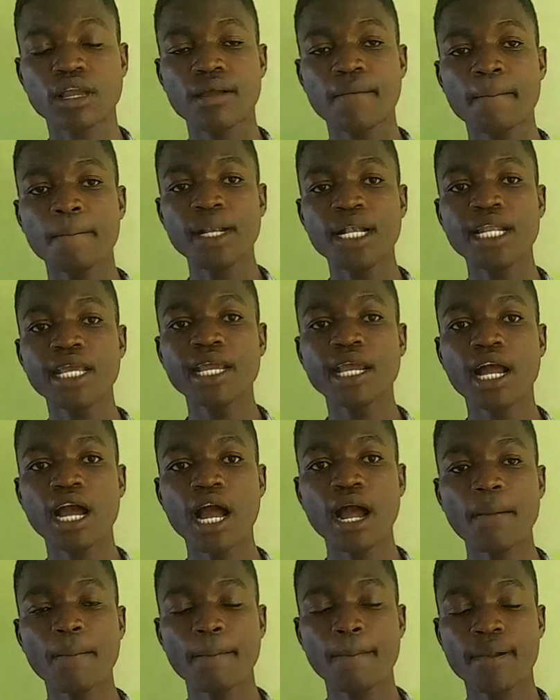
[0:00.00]
building
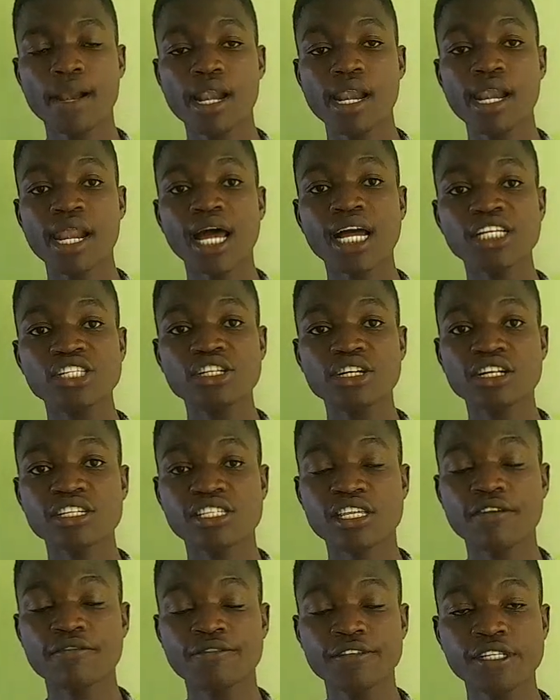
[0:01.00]
up large
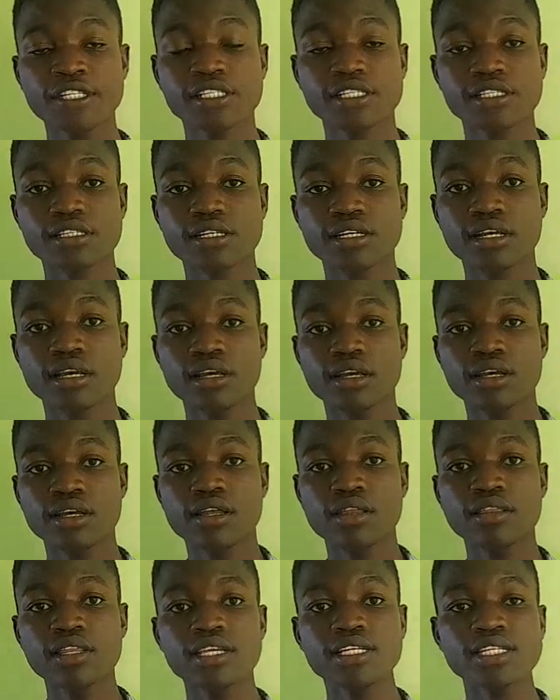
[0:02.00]
reservoirs.
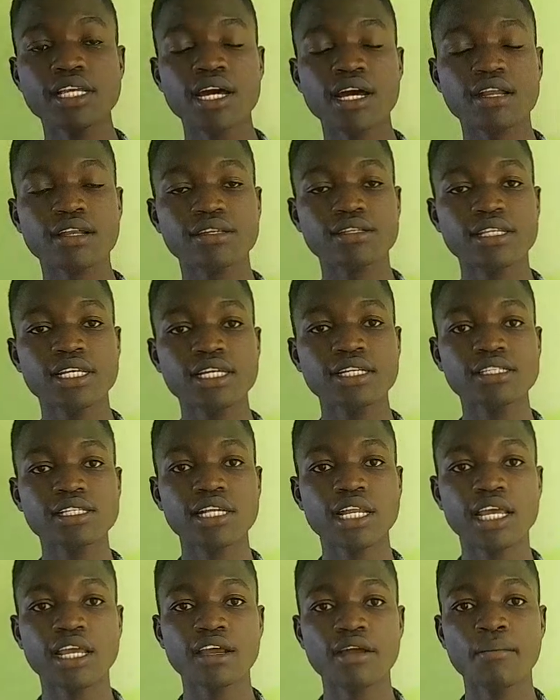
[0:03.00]
These are things
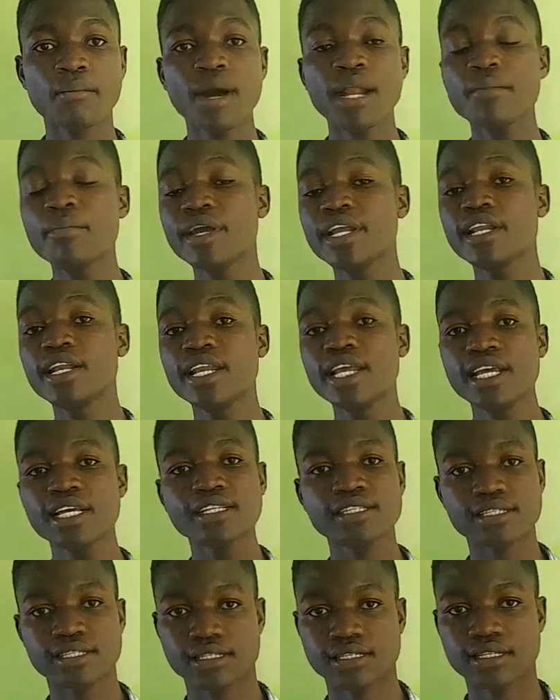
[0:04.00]
like man-made
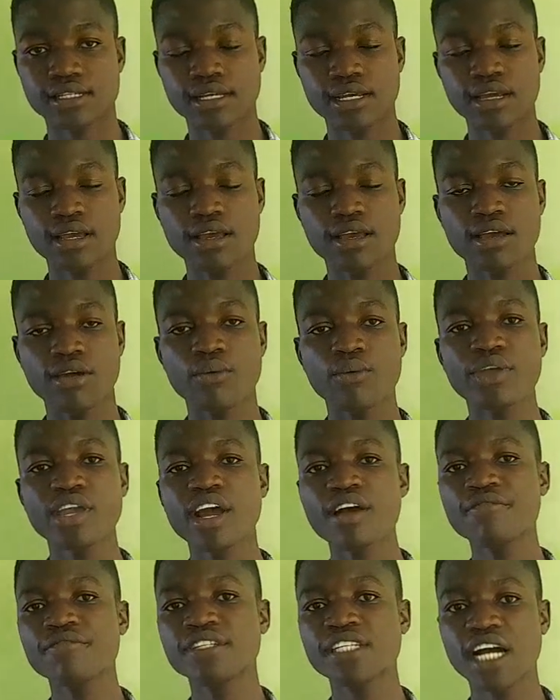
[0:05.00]
lakes. We
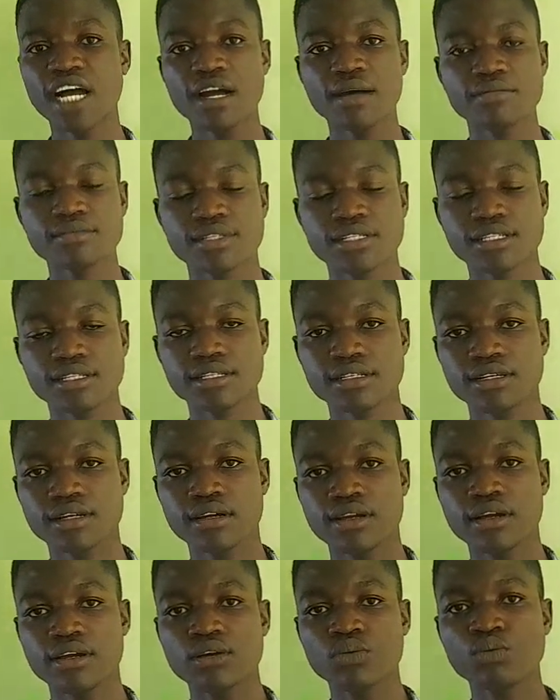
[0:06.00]
have dams
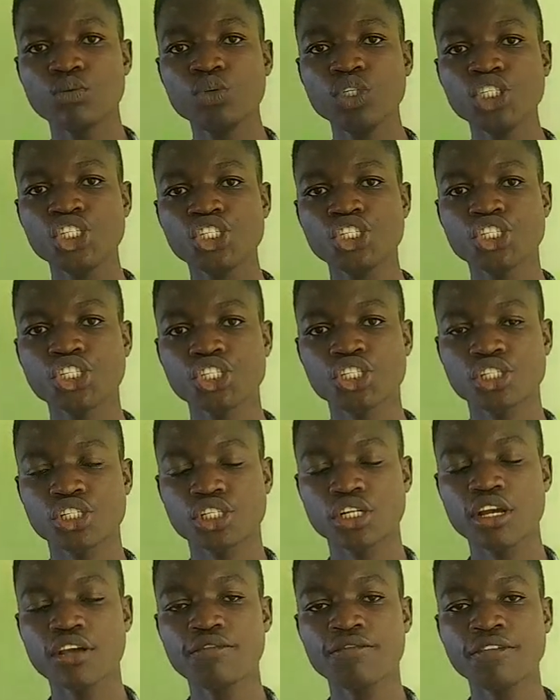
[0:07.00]

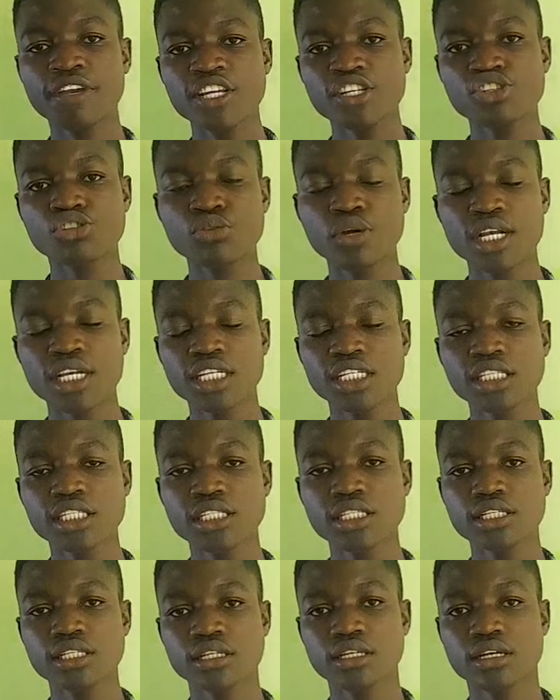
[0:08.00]
which eventually
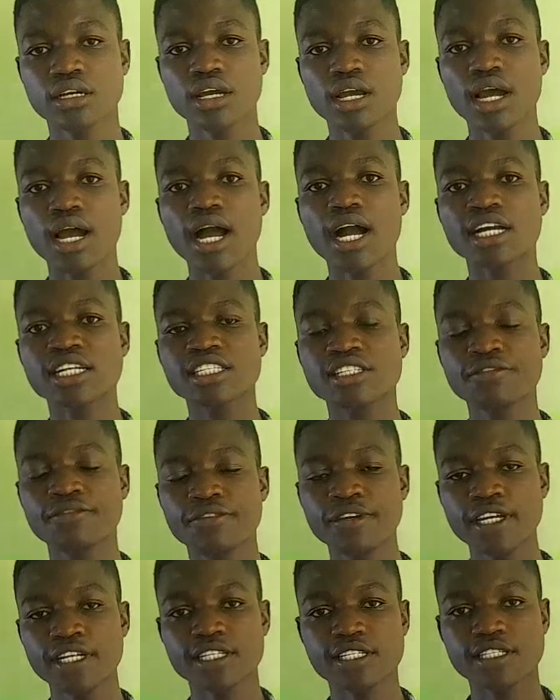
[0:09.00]

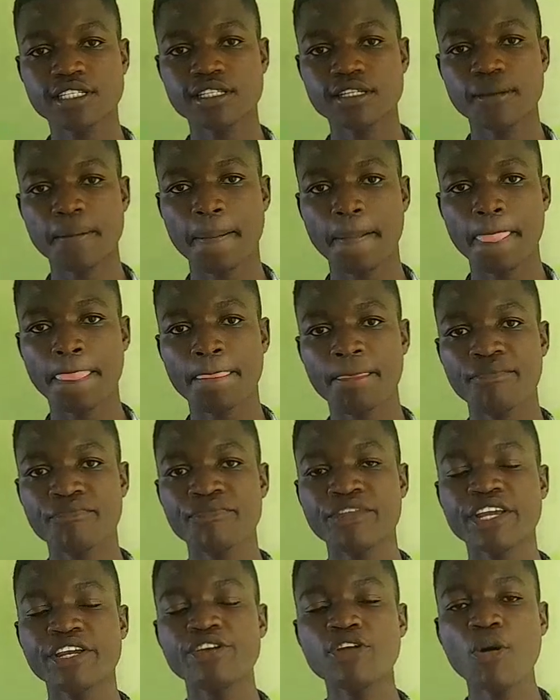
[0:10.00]
activate
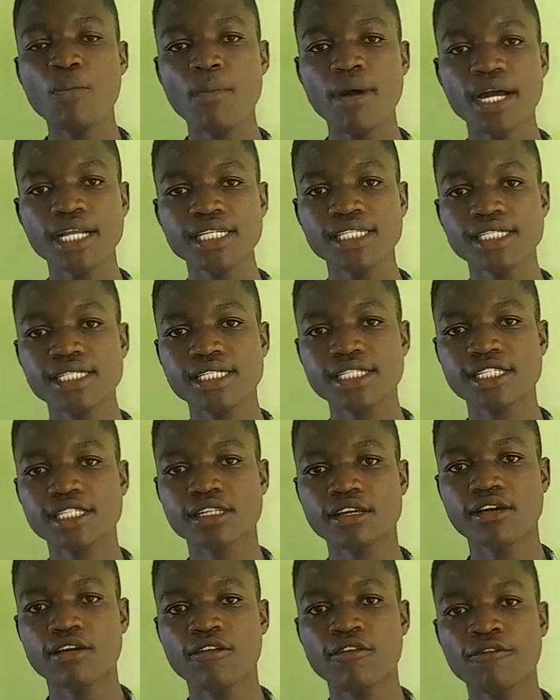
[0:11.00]
the dormant
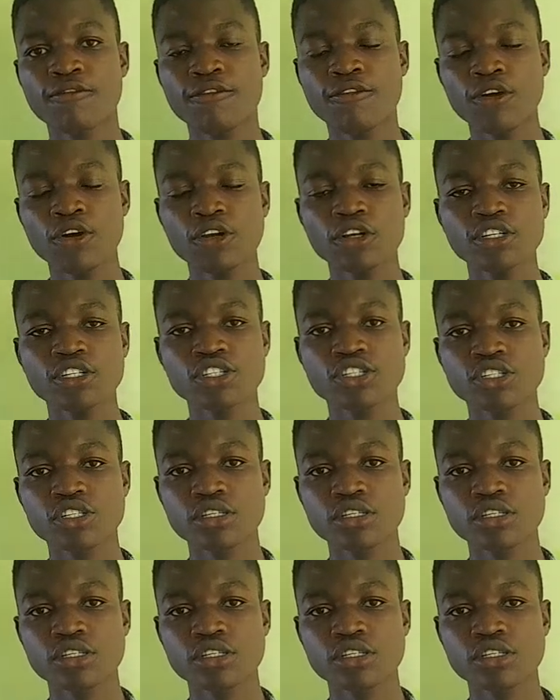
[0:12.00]
fault,